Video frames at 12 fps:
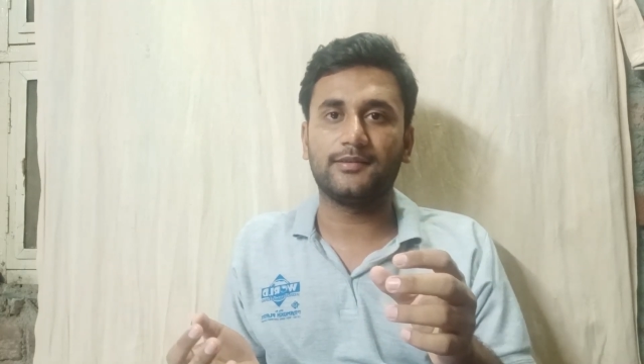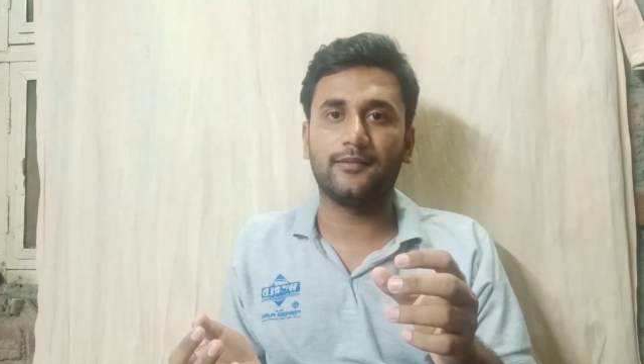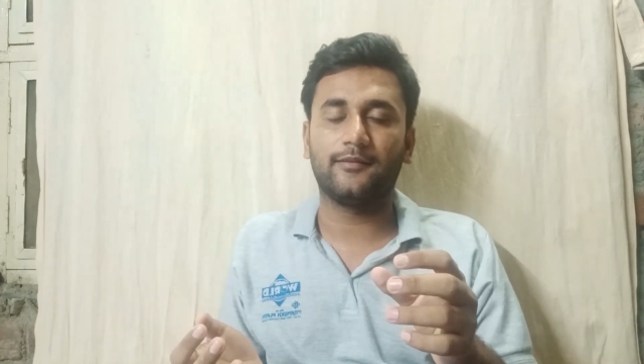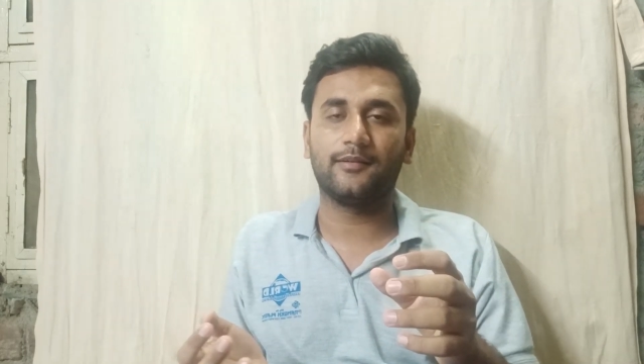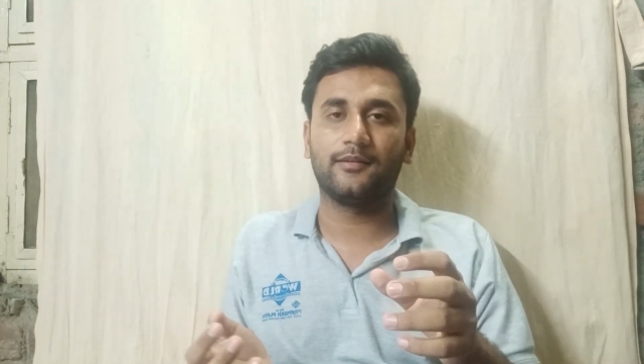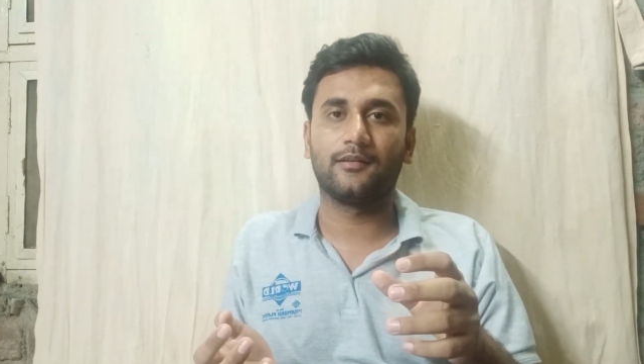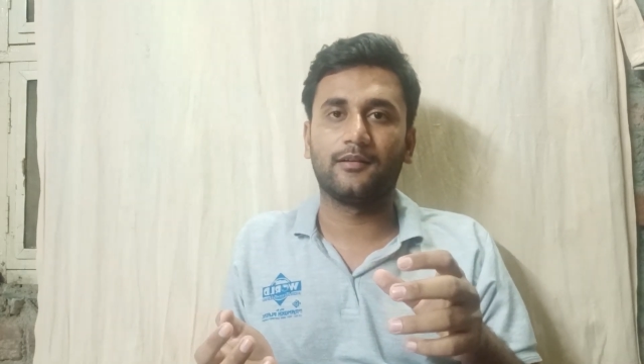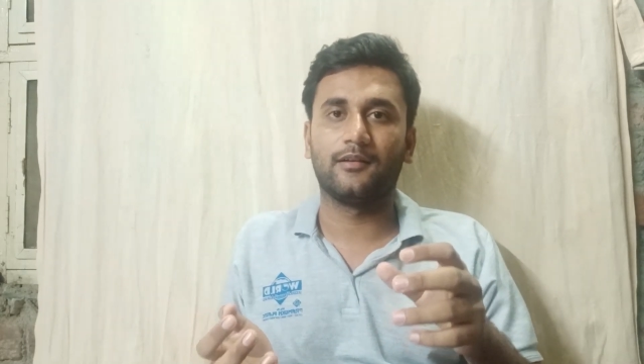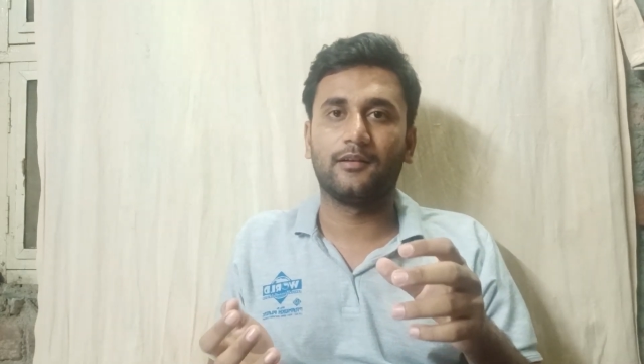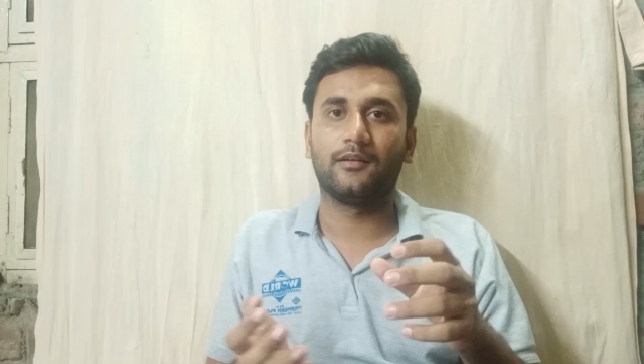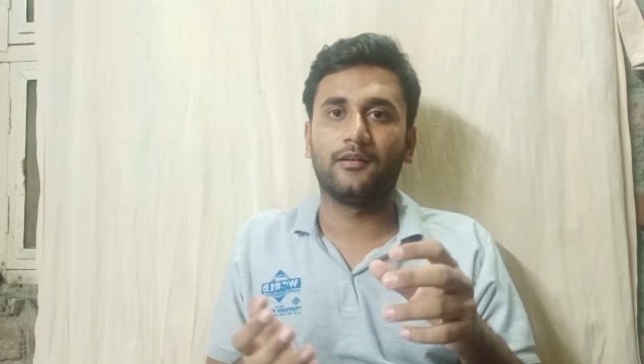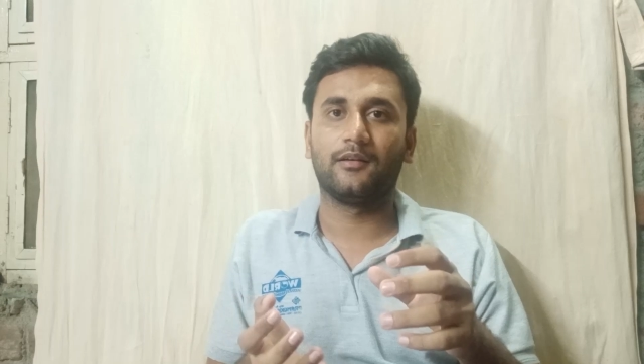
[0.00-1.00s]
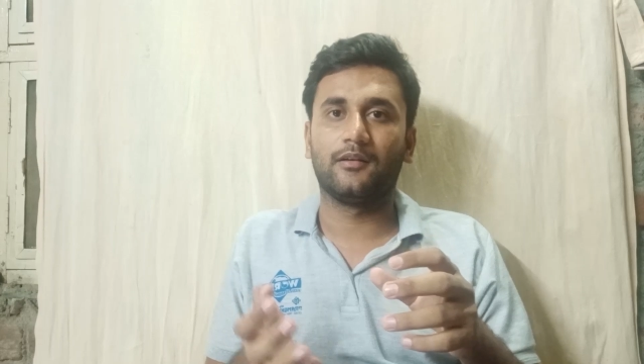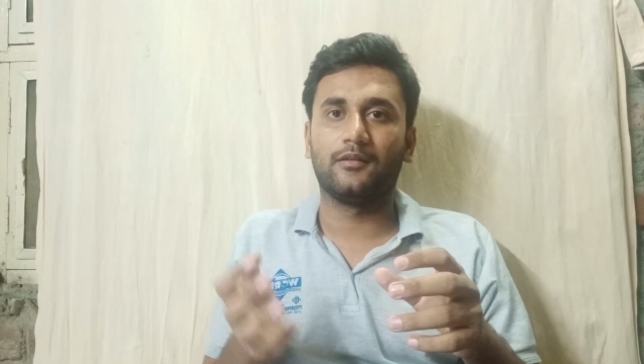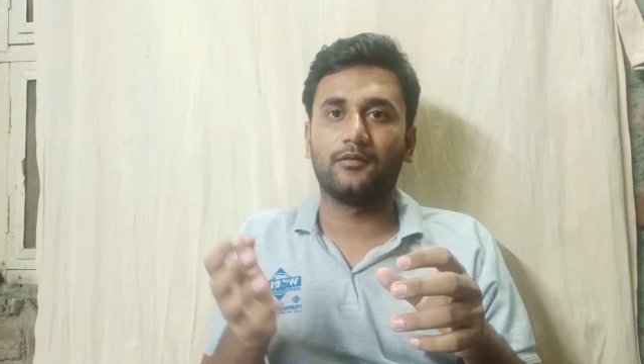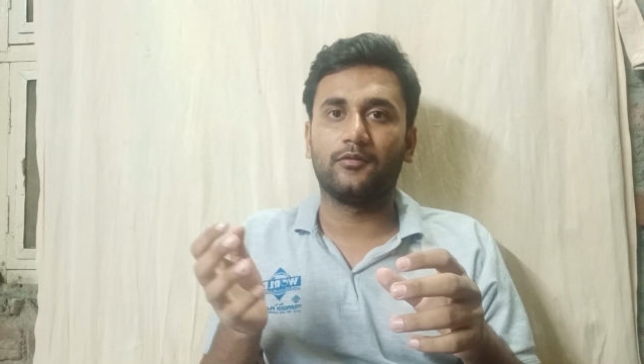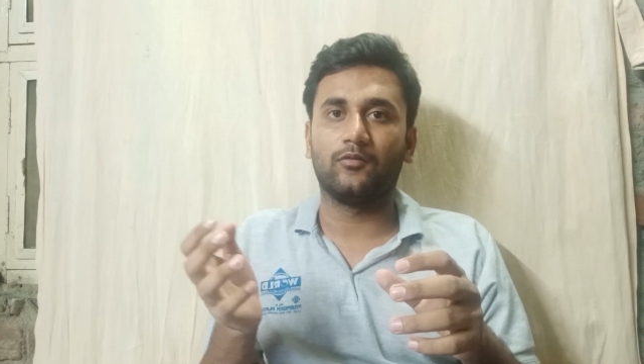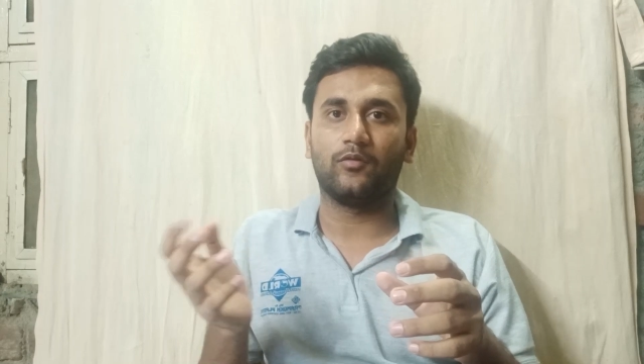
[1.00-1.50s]
having
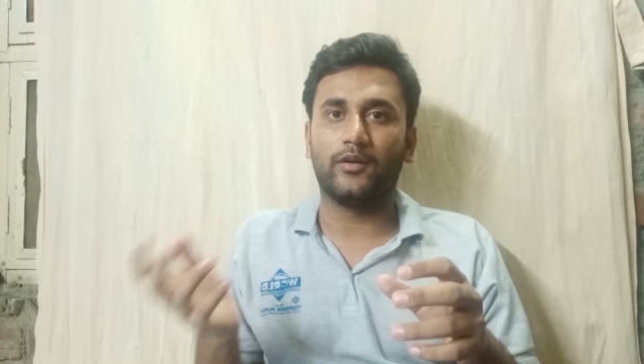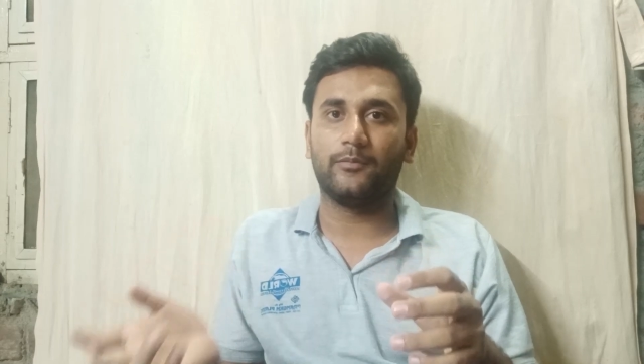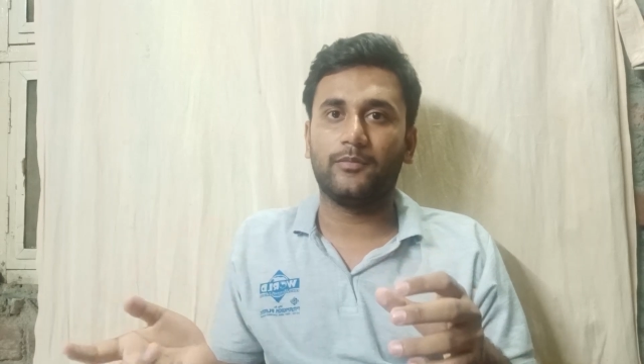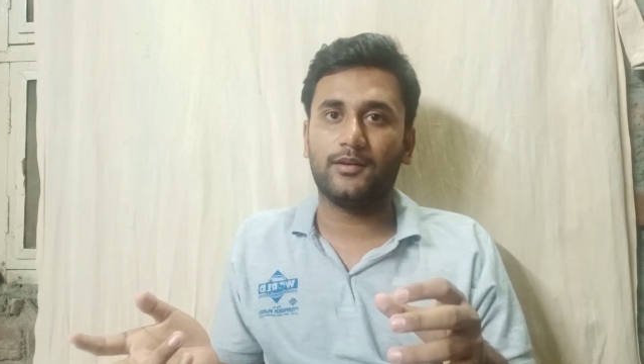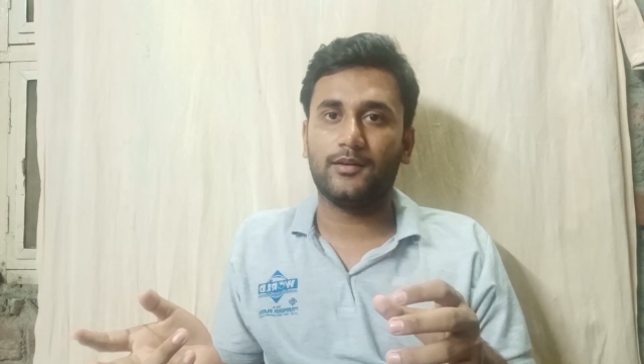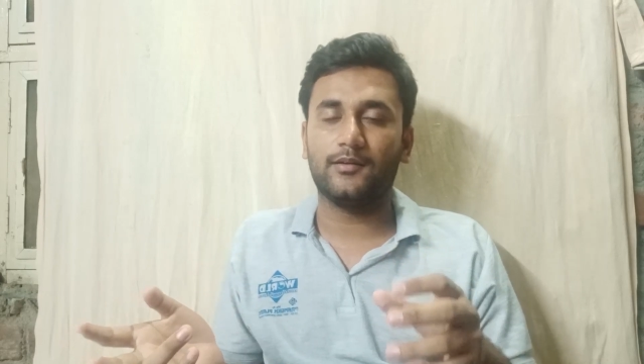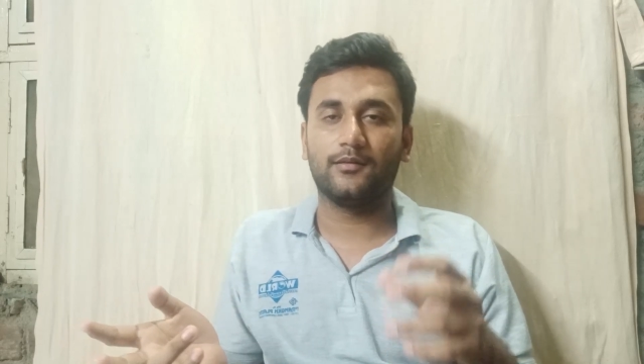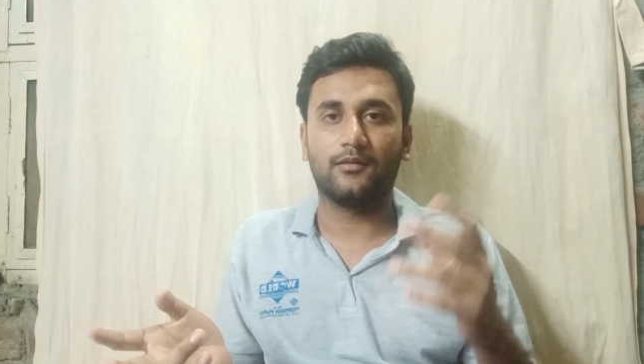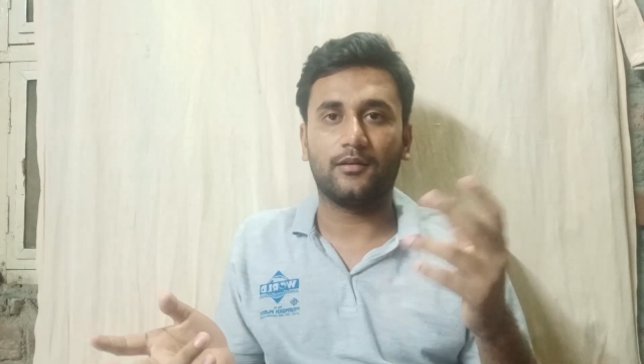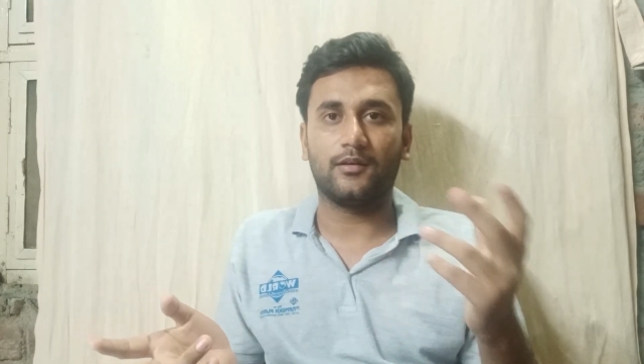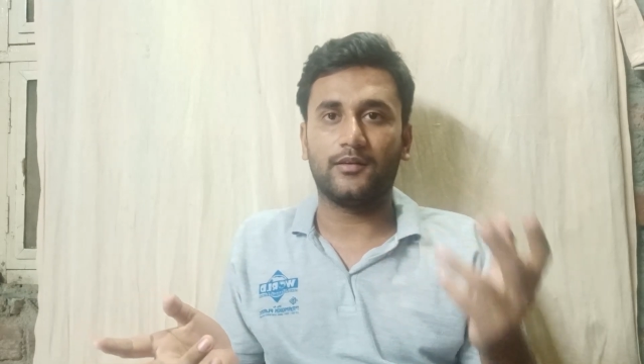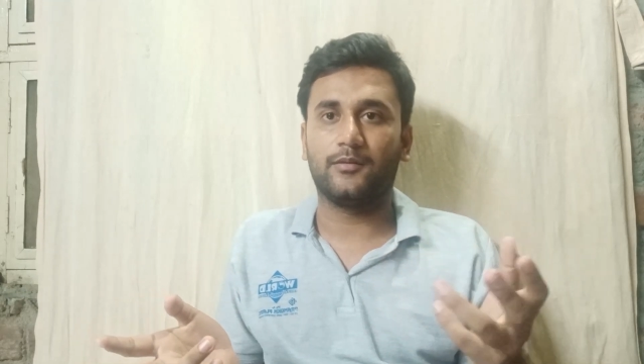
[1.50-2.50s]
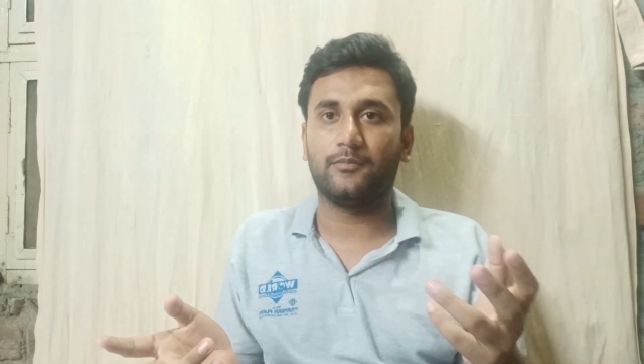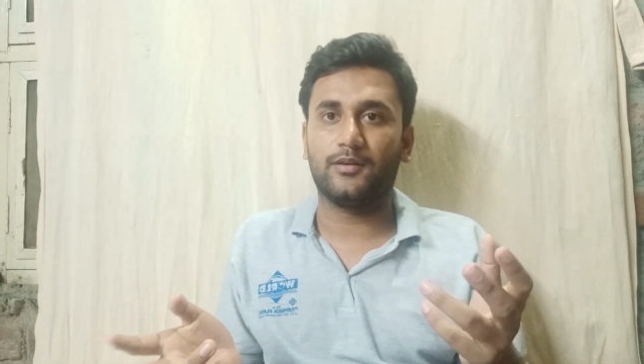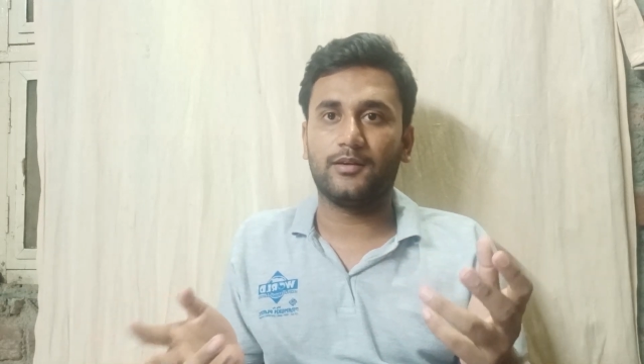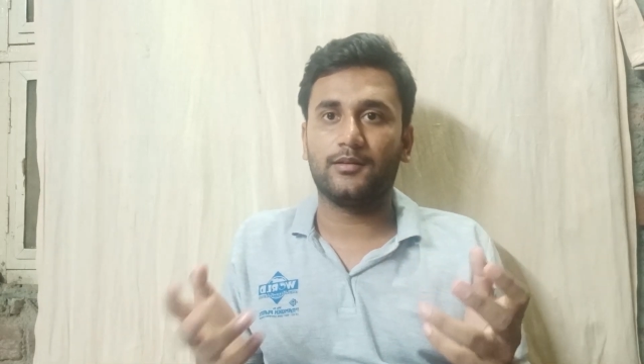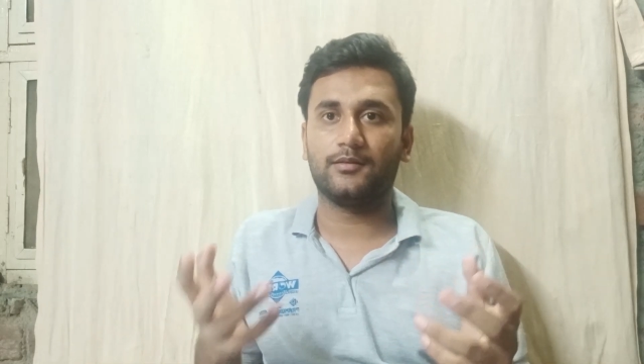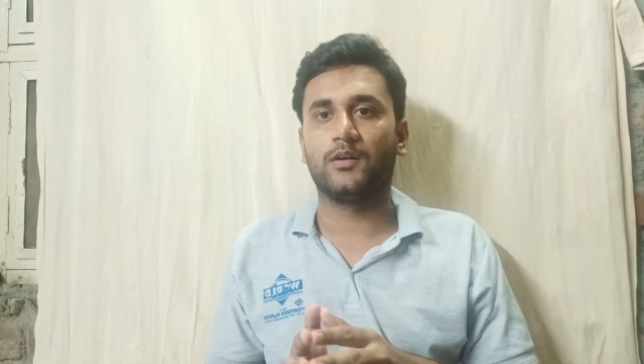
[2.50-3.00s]
one meaning, other
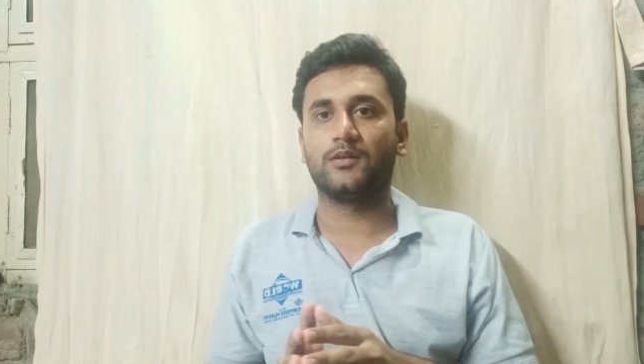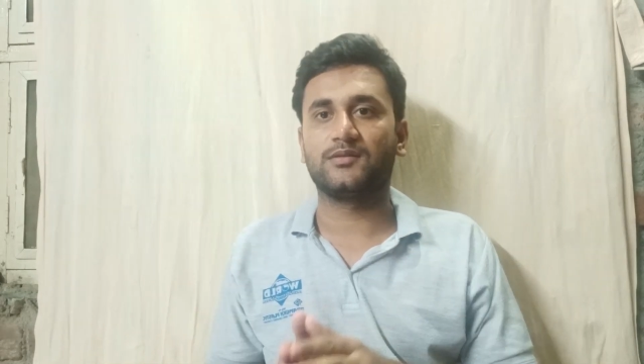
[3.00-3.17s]
meaning.